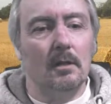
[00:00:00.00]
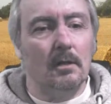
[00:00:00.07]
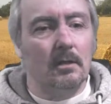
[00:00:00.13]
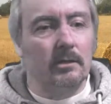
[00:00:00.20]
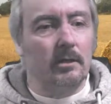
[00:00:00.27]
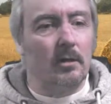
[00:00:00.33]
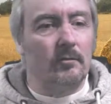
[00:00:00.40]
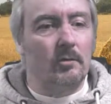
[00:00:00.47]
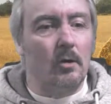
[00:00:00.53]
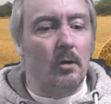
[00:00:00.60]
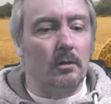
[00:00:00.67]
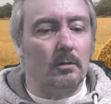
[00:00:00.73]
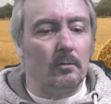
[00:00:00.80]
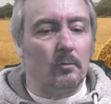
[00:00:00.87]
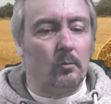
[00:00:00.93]
So I've got
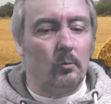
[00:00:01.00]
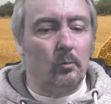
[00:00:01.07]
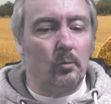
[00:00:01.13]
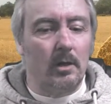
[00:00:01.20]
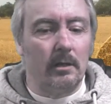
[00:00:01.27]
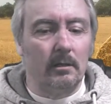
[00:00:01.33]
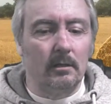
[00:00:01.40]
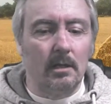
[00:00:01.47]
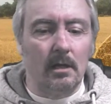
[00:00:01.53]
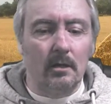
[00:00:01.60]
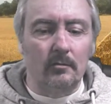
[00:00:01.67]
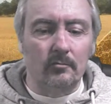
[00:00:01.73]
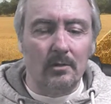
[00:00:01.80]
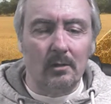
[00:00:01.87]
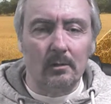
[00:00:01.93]
one last
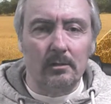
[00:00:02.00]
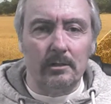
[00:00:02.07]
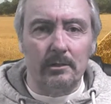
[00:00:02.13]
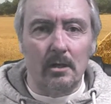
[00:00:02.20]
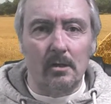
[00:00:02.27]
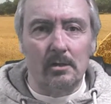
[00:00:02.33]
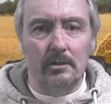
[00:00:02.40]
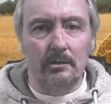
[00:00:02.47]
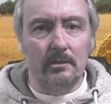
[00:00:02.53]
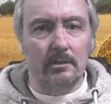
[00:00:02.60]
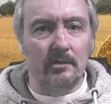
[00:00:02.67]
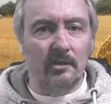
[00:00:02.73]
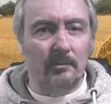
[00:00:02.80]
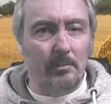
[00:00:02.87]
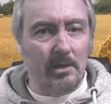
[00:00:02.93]
roll of the dice. It's a
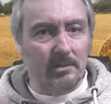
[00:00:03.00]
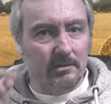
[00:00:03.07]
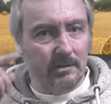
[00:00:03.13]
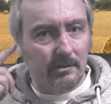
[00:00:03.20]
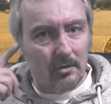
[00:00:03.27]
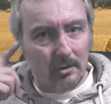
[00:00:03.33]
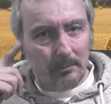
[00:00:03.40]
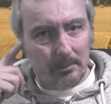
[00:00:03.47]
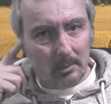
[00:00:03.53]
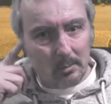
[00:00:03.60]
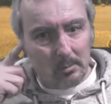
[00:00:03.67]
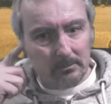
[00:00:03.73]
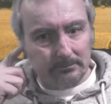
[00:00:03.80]
specialist hospital,